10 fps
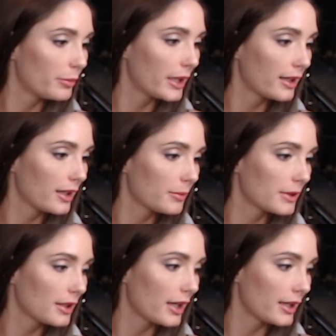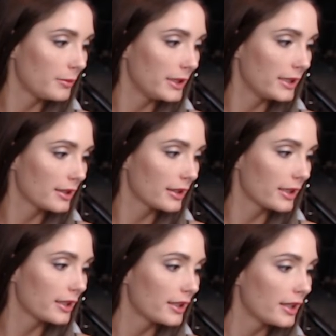picking up the lie
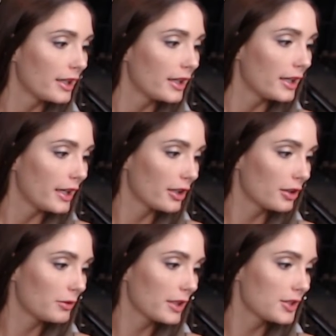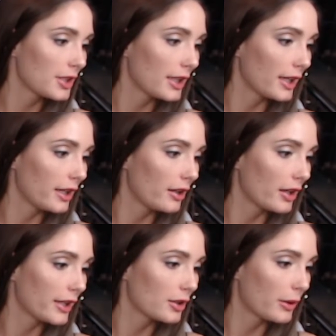immediately. In our rush to get here,
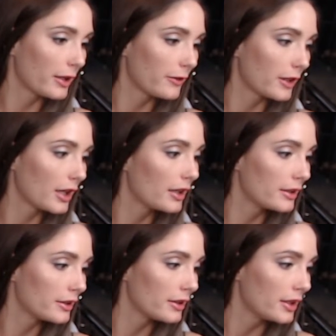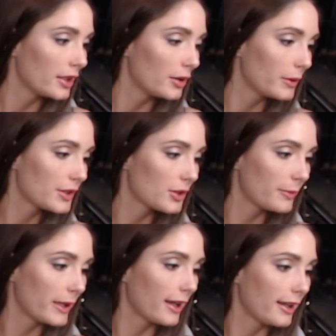I had quite forgotten. We should
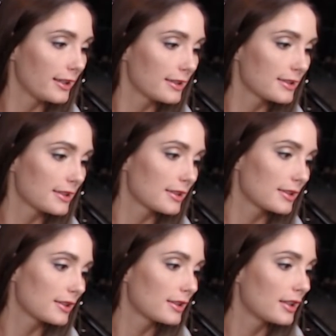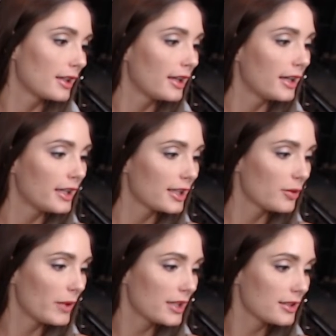make haste. The
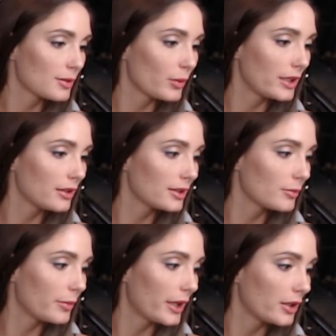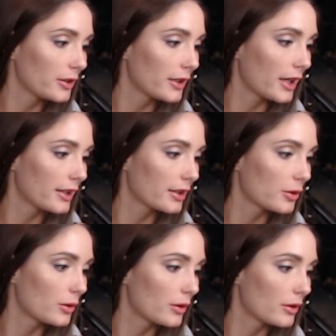mages wheeled and bellowed at the
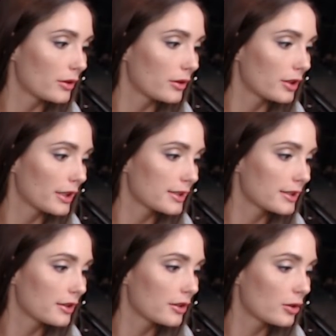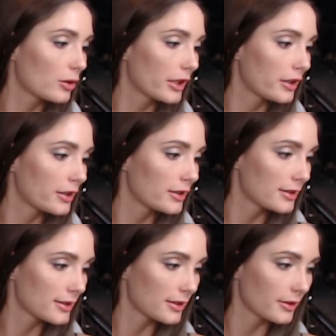cor collected
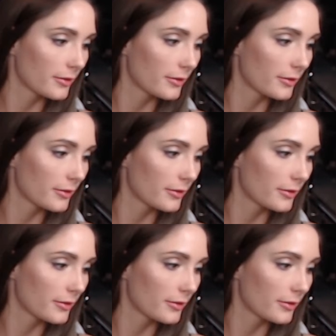courtiers.